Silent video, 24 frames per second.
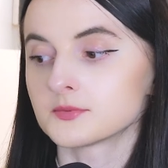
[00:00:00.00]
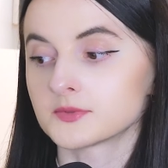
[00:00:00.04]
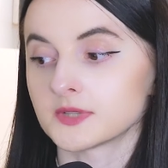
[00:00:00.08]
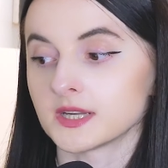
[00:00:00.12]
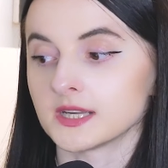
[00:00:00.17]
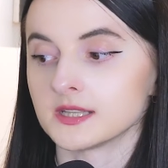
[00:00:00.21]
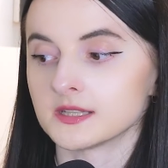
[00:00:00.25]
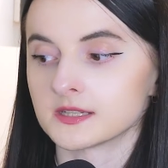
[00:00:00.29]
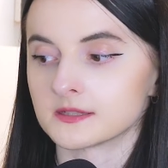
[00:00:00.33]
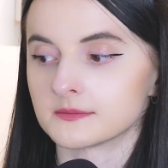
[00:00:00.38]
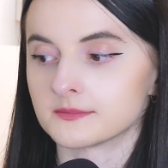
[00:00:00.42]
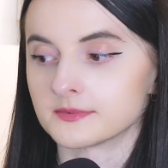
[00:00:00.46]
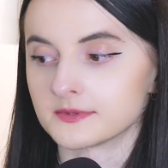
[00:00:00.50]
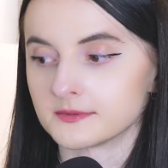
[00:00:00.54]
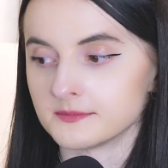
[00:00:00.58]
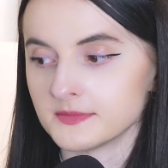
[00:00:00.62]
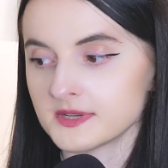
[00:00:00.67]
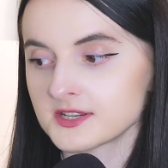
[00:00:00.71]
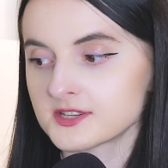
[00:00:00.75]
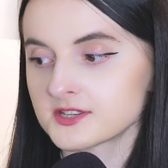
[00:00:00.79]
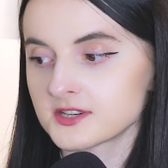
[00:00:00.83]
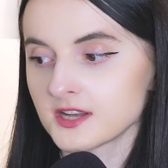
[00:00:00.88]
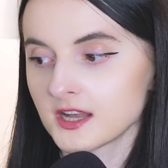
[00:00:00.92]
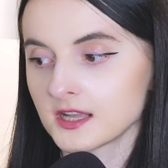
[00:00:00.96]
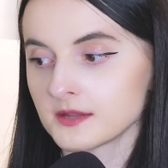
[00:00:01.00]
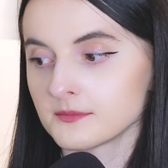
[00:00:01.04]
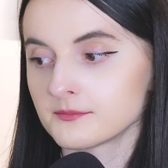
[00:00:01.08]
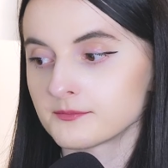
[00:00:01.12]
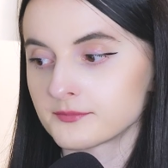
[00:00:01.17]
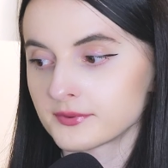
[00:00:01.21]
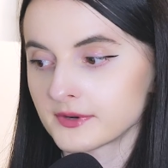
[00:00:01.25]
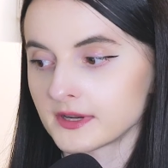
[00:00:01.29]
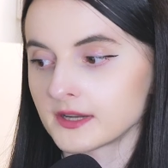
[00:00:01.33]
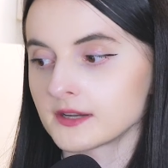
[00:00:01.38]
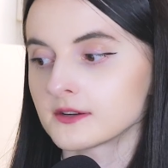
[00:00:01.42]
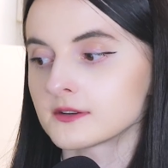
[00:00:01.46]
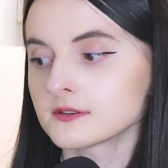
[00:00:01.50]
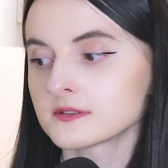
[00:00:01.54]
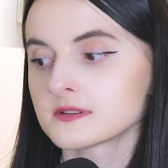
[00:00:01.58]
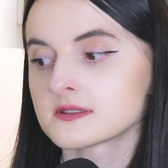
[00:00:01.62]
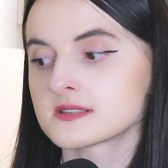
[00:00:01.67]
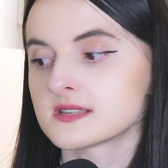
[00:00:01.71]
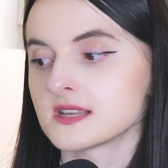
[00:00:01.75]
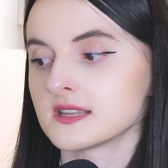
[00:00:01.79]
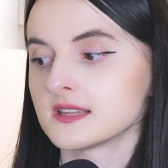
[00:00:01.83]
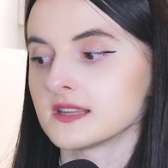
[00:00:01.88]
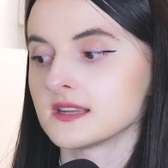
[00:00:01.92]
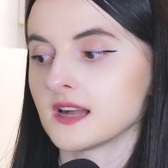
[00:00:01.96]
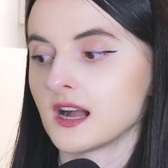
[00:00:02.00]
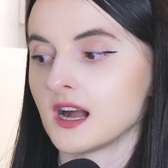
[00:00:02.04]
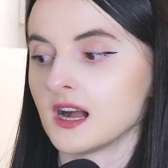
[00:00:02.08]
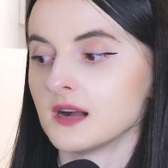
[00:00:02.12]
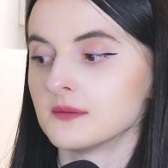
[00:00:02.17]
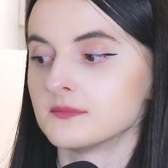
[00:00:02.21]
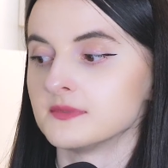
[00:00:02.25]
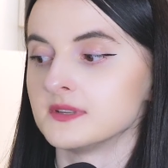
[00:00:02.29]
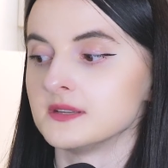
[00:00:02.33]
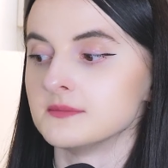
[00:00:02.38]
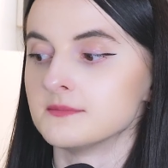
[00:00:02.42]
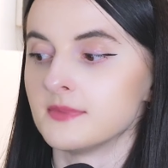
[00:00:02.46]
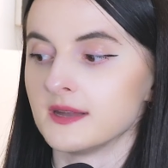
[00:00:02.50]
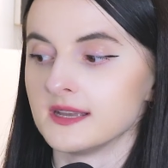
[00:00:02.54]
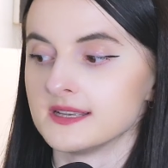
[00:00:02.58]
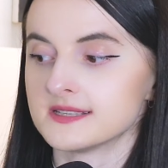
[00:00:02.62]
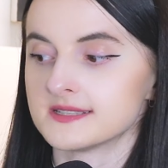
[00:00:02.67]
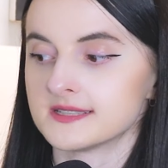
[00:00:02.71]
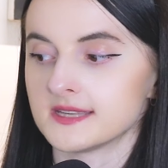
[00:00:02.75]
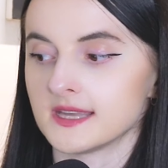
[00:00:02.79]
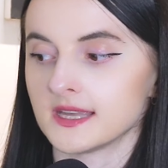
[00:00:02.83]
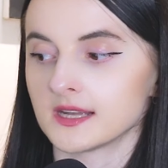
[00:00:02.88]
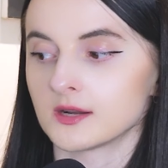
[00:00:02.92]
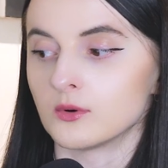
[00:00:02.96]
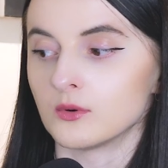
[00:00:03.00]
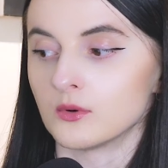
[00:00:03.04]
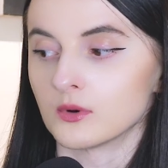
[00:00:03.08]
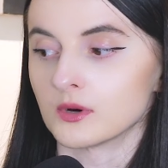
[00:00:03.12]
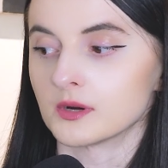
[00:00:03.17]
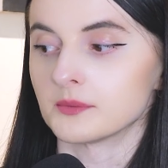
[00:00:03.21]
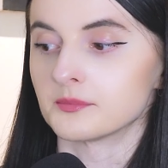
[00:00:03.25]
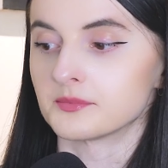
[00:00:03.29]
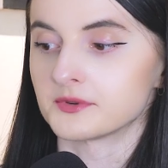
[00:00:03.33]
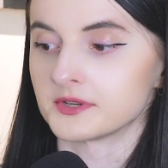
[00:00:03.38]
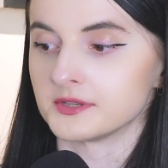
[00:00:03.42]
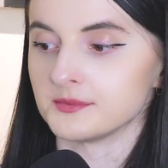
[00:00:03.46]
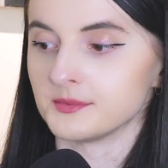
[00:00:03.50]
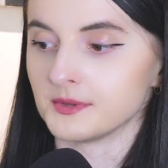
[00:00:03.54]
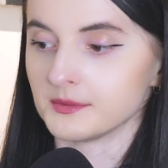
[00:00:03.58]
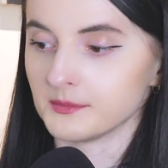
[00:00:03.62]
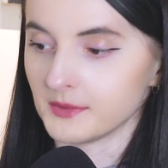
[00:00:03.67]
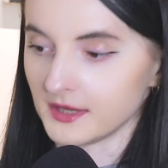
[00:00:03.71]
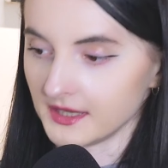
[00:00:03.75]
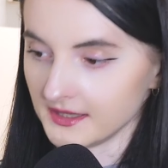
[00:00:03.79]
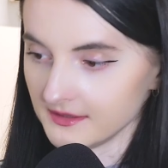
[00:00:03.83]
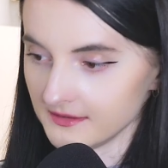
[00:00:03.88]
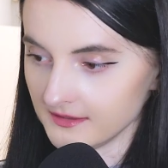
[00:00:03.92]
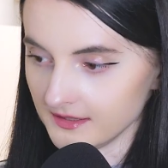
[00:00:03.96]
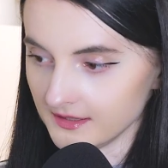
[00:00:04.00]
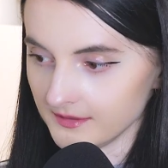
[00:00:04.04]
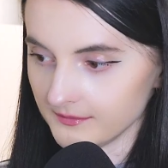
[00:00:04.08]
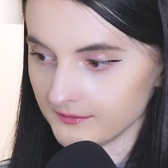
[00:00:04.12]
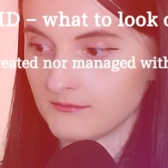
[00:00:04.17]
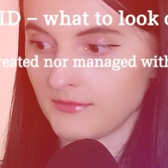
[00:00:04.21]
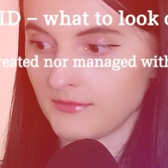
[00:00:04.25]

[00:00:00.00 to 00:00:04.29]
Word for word: obtain their permission prior to setting up the basic or premium ID.